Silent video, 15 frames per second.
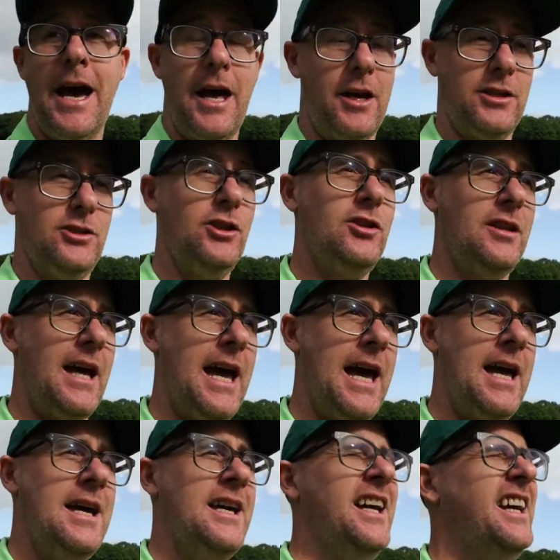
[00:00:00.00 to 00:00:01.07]
And I stood
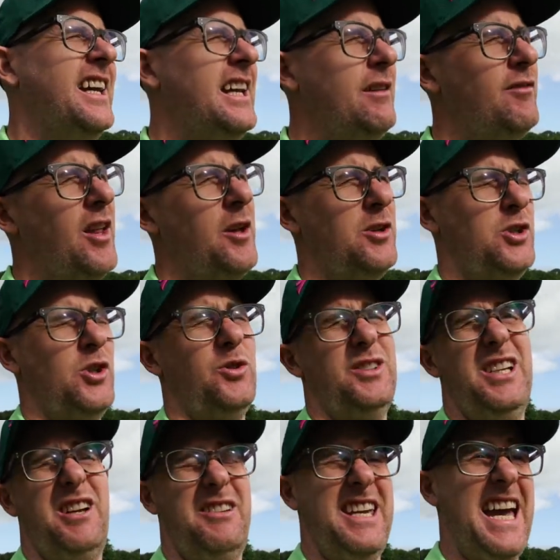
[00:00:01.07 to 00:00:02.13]
there, and even though the shot
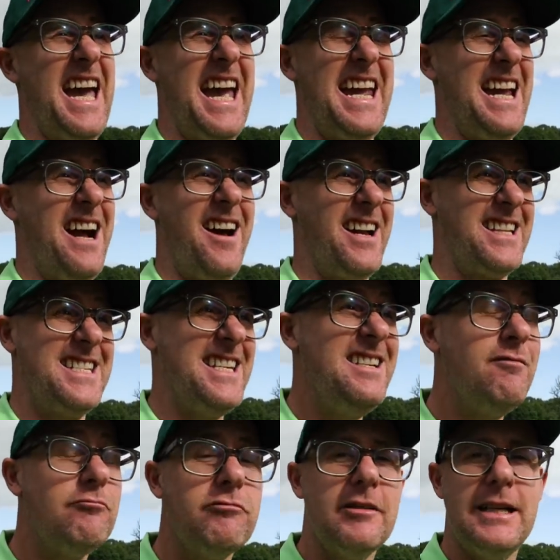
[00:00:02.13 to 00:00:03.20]
did okay, I
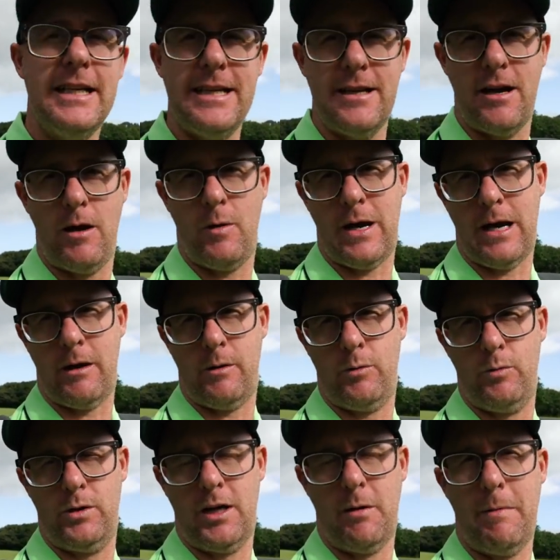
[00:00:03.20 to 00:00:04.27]
didn't really know how
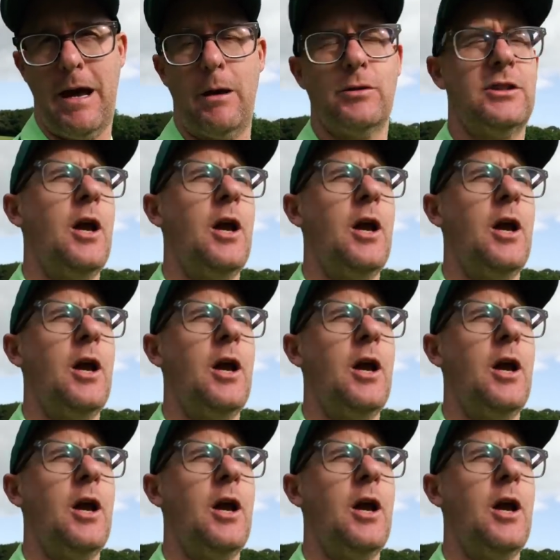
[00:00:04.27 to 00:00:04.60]
it would come out.